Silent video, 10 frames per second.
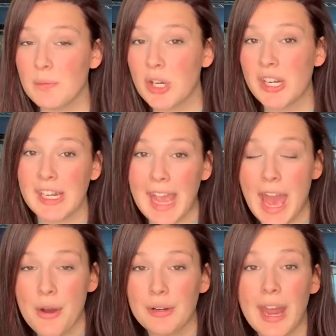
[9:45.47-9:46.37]
up turning
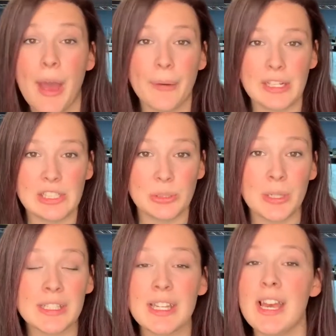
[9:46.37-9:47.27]
out and how I do
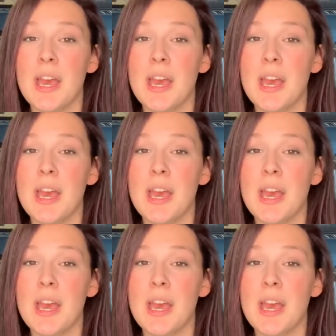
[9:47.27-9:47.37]
it,